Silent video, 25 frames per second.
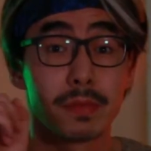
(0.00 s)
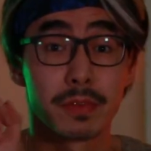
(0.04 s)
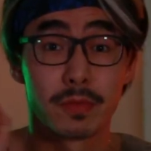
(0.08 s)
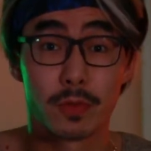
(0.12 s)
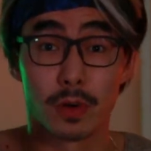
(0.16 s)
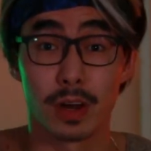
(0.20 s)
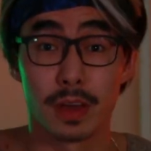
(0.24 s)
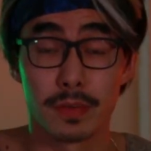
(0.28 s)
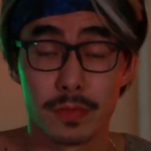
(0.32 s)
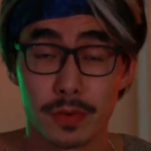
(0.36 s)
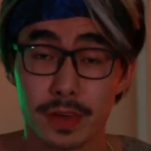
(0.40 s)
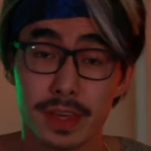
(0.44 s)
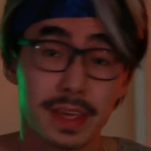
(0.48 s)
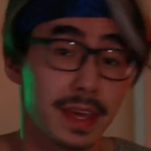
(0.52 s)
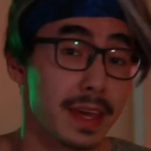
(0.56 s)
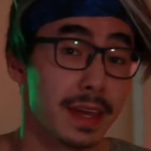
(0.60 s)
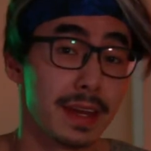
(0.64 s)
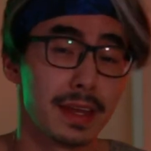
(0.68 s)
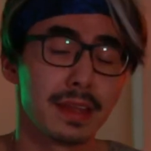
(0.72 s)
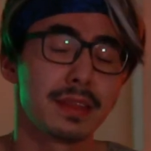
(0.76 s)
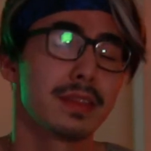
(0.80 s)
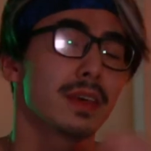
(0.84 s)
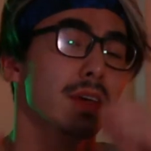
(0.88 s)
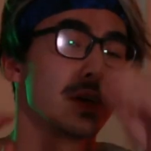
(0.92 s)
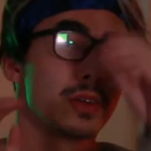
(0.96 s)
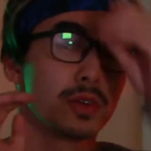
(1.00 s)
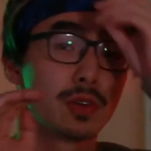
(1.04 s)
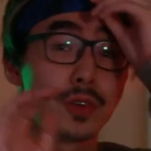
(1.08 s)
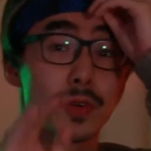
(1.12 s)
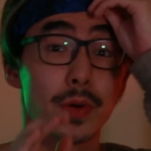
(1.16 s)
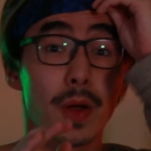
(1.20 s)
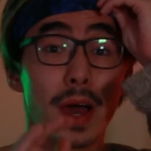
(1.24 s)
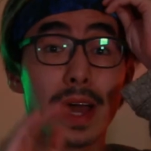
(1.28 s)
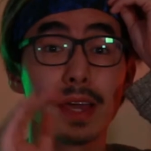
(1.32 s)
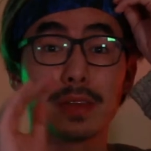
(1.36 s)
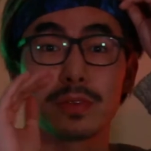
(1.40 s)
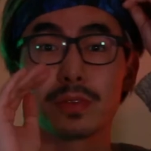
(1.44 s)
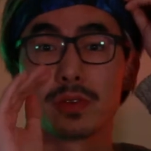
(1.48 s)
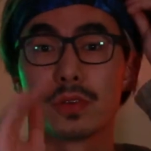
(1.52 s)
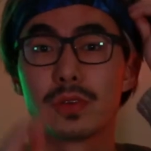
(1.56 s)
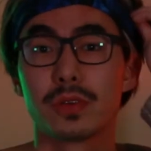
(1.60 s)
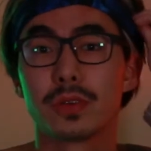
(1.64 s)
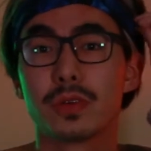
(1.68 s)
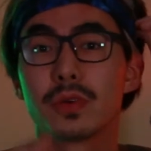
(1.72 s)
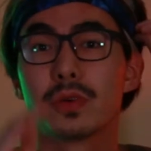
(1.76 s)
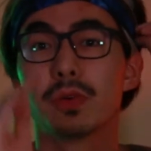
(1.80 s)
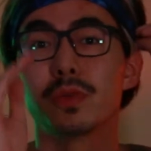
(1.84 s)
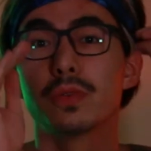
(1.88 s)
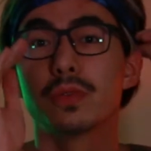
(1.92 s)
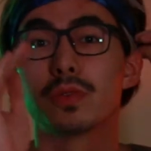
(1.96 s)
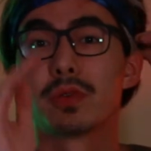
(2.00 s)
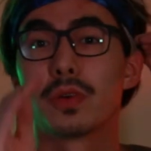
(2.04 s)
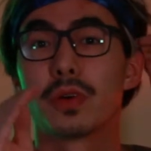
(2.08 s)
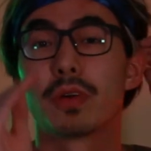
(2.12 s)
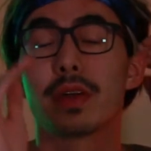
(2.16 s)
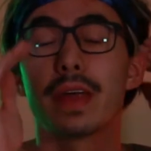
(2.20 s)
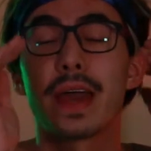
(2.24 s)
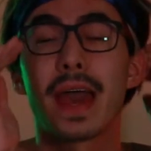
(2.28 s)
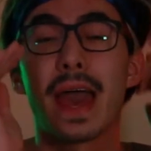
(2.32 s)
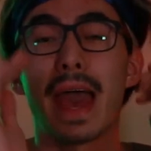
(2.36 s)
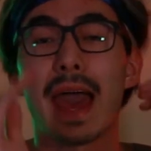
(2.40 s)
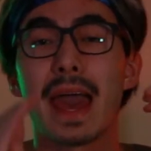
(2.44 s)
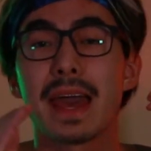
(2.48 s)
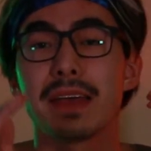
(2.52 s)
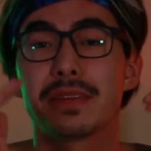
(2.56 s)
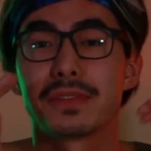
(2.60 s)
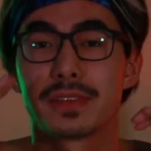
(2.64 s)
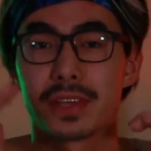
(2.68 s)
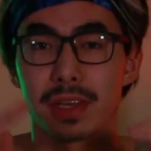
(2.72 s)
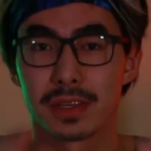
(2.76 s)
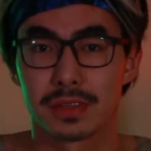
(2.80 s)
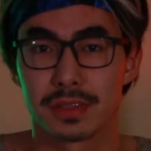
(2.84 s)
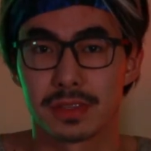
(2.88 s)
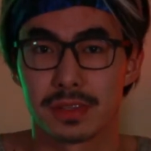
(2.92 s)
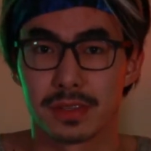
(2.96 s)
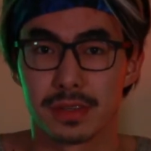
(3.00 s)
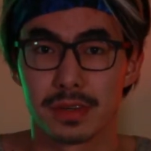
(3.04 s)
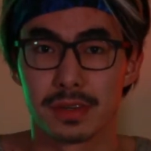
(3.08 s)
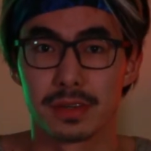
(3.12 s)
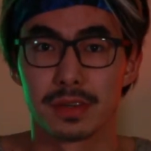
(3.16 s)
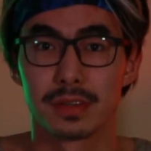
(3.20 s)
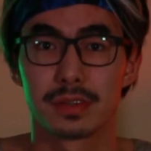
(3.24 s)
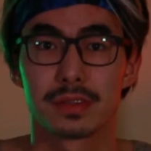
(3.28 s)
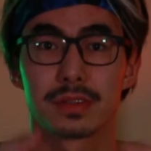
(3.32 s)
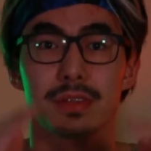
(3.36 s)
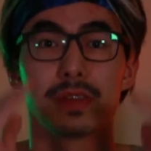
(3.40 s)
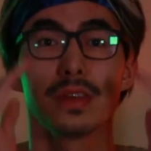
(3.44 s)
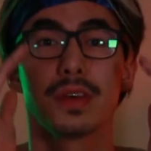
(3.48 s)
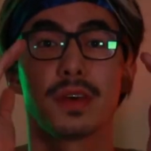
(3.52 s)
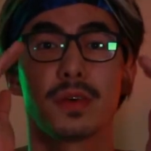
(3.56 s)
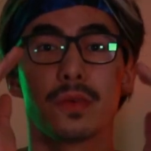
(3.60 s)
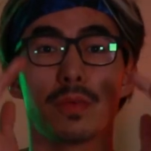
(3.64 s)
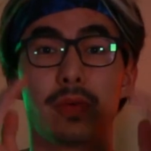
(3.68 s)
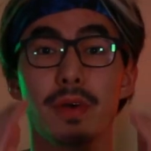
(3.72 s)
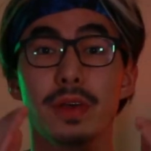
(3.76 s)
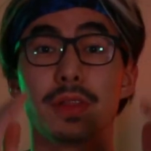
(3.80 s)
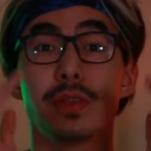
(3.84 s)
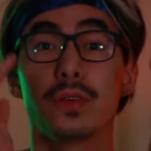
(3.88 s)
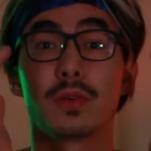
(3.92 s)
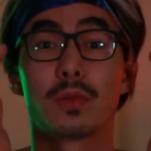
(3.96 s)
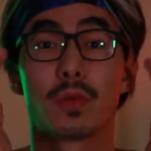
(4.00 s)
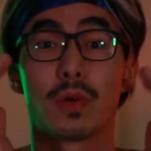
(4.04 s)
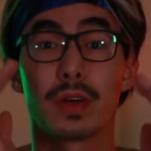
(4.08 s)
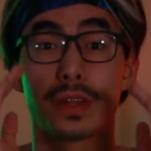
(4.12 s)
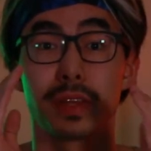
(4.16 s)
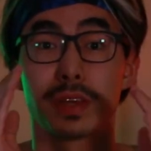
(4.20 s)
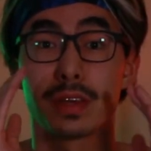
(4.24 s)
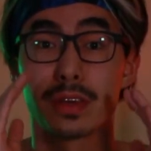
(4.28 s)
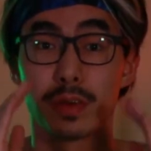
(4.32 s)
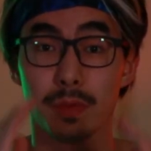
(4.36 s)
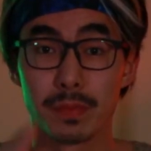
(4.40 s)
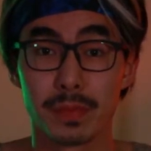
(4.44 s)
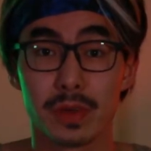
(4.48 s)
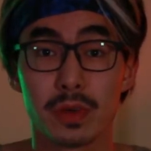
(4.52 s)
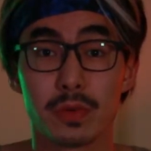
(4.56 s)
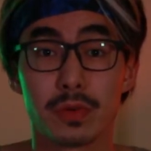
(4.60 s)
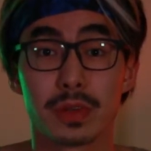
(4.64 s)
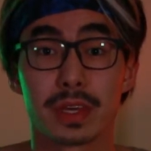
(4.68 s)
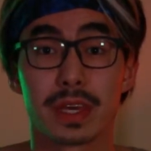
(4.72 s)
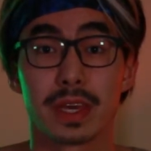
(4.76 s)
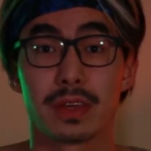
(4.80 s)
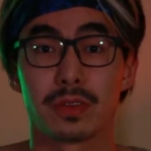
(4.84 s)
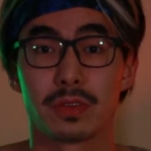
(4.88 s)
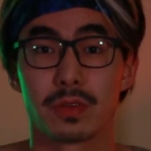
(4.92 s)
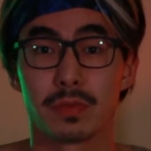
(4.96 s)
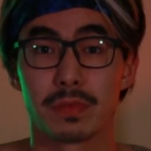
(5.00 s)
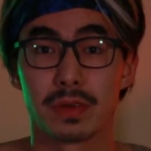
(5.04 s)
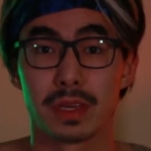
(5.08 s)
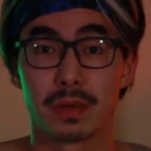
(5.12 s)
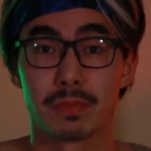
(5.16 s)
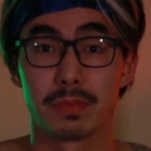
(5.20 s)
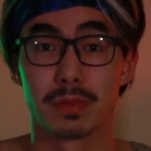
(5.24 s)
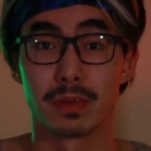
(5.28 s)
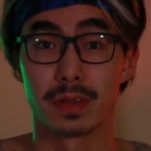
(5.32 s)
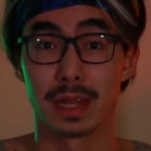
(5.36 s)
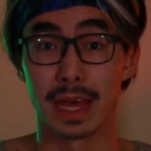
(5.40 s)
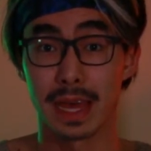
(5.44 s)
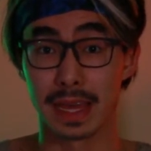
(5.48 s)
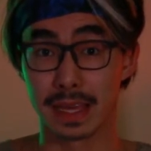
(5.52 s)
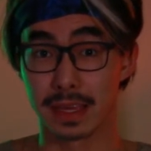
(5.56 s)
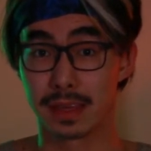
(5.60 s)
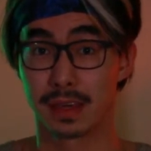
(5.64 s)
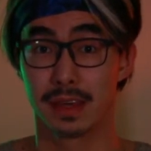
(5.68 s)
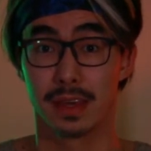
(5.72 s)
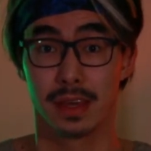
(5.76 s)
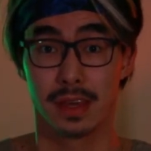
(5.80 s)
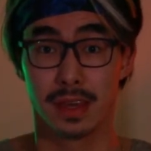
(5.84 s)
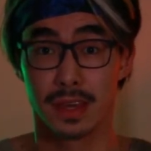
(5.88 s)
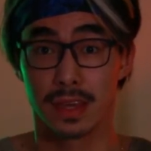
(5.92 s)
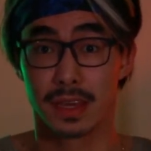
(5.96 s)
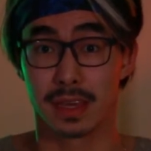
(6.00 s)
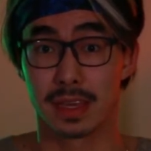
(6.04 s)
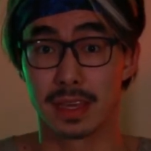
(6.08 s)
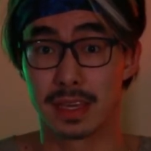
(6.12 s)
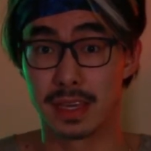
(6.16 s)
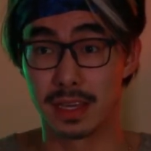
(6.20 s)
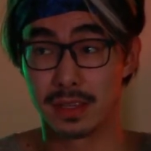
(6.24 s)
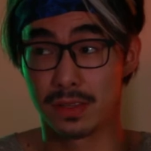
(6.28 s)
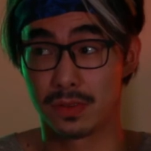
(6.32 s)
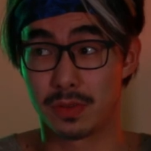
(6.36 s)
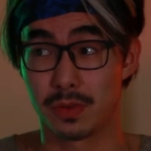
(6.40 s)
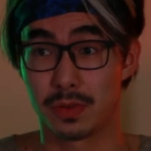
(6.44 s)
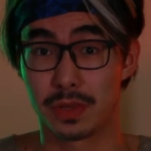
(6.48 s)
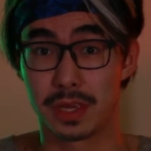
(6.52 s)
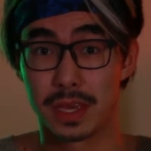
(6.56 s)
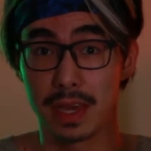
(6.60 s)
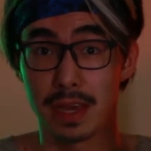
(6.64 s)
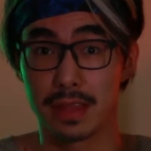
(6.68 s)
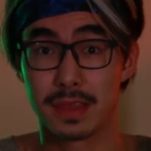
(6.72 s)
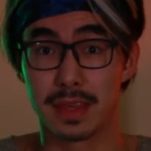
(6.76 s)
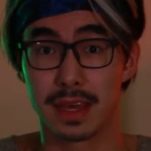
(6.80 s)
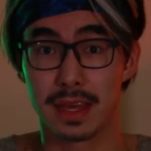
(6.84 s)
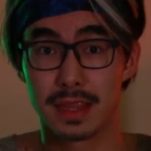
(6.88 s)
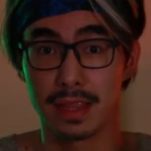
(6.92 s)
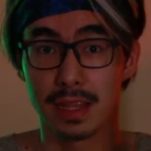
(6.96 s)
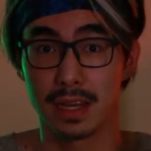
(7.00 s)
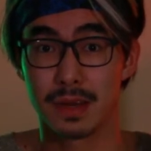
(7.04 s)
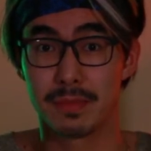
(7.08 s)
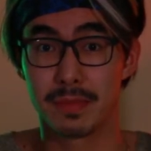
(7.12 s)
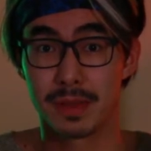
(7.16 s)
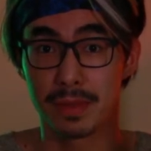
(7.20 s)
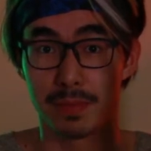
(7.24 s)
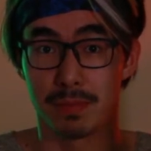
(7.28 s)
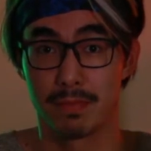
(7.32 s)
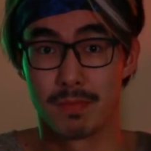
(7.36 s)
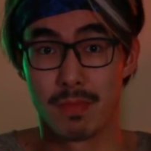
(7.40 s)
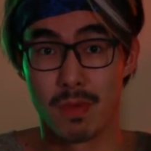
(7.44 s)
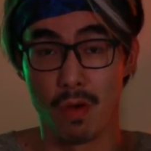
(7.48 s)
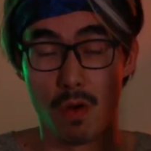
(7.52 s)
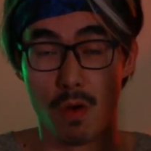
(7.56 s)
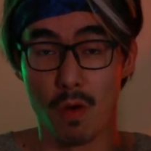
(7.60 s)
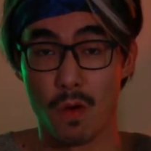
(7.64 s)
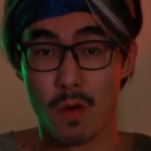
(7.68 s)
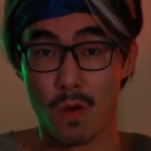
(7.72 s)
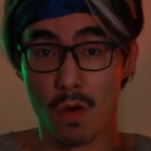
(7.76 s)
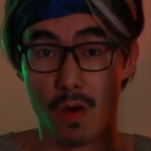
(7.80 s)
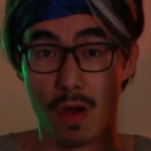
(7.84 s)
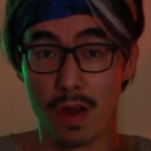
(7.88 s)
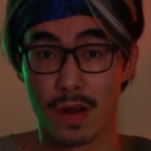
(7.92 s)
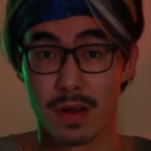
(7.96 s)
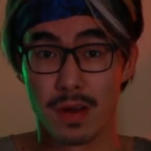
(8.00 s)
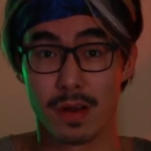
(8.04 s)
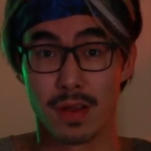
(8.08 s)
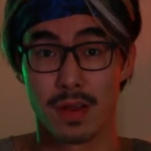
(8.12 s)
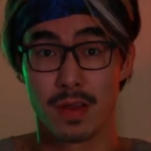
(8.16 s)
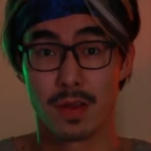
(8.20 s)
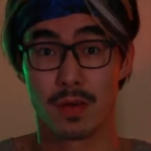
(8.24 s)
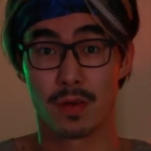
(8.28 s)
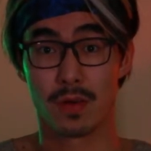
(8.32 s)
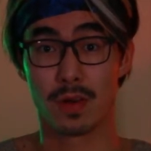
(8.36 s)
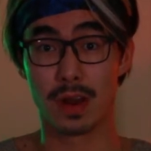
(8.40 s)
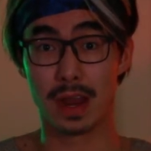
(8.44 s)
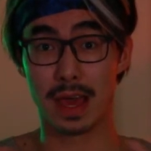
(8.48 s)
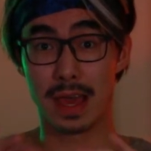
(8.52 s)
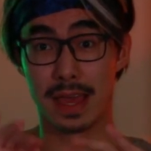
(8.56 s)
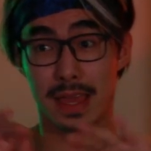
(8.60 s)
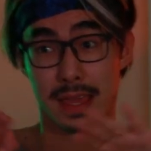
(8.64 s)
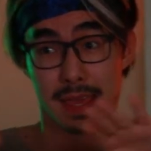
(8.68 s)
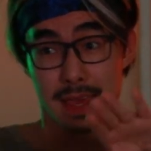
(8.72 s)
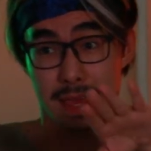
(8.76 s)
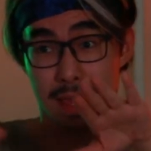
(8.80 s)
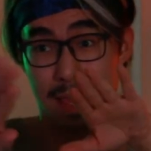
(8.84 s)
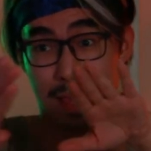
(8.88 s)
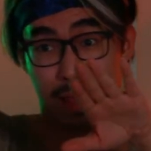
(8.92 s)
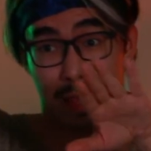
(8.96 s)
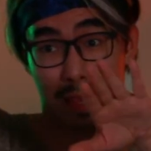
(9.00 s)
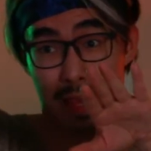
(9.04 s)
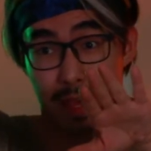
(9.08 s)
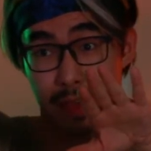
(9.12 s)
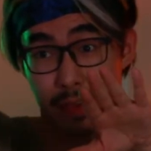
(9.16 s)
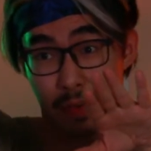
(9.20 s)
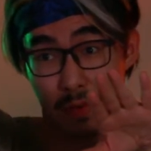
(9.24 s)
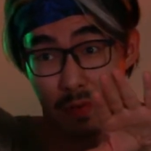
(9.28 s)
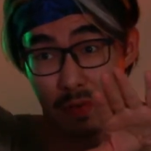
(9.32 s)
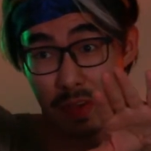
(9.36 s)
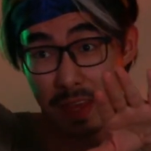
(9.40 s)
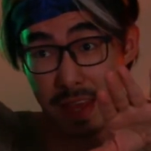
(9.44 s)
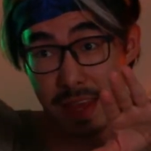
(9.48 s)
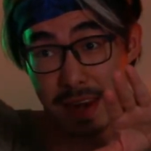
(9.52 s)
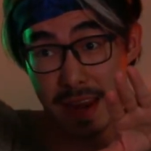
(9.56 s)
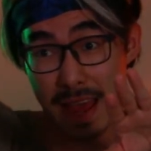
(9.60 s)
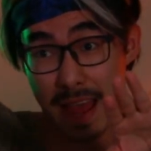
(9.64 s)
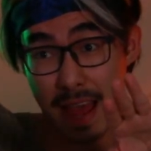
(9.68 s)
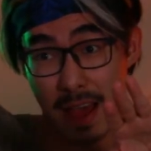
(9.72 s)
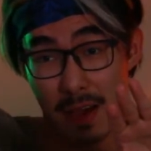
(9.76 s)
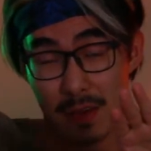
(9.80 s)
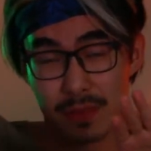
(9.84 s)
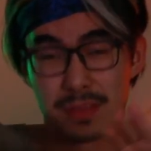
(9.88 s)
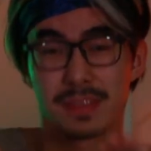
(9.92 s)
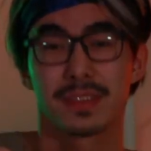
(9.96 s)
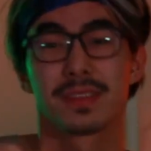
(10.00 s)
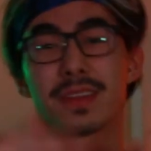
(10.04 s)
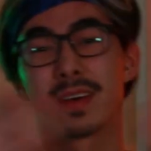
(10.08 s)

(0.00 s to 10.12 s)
before I forget it, try to use your hand gestures when you want to communicate to people. Like, get together a little bit more, or like, can you get out?